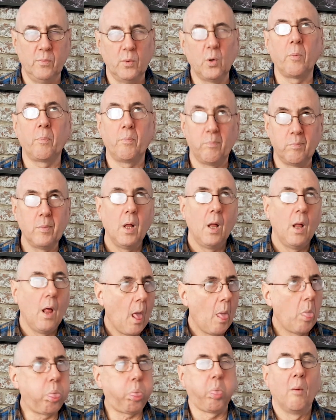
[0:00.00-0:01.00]

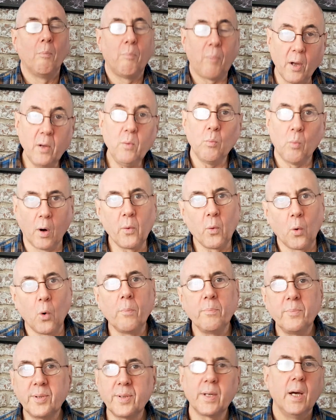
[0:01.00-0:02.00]

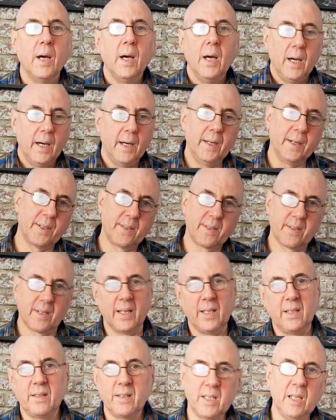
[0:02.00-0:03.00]
ohms and it's
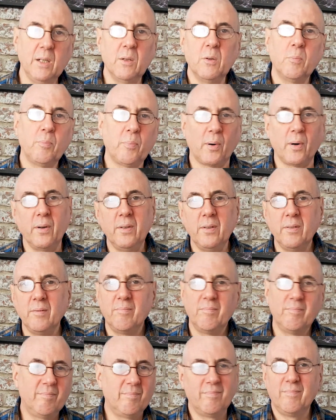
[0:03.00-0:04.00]
like
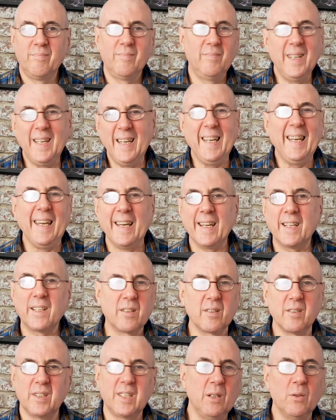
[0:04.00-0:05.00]

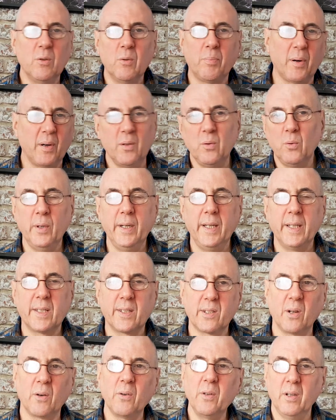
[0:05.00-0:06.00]
0.08,
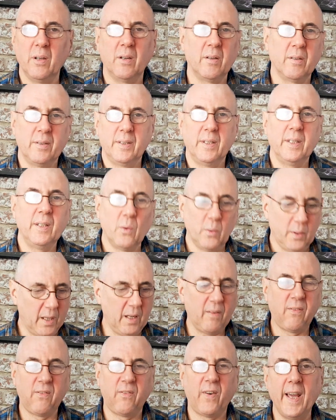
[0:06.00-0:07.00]
sorry, or you know, it'll
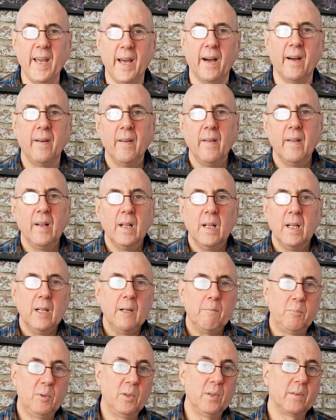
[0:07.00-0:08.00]
fire.
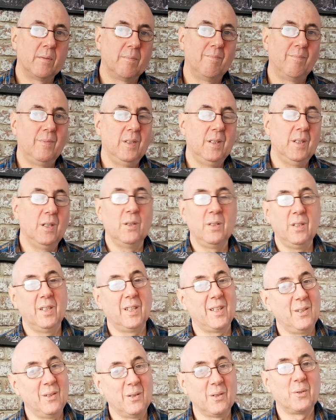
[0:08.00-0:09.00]
But you know, you
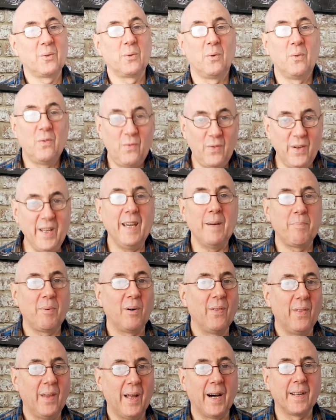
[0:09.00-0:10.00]
can also vape
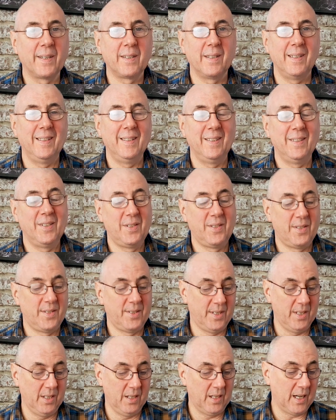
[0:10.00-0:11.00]
on that and
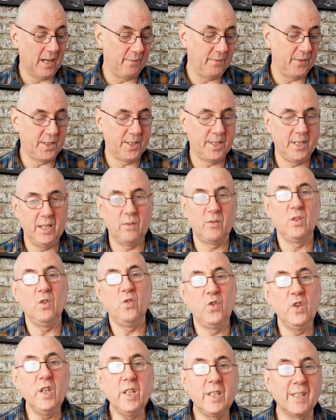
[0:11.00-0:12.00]
still have the safety
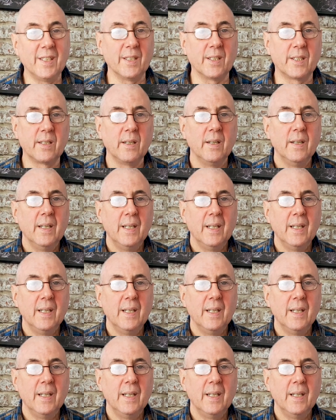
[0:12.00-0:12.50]
features.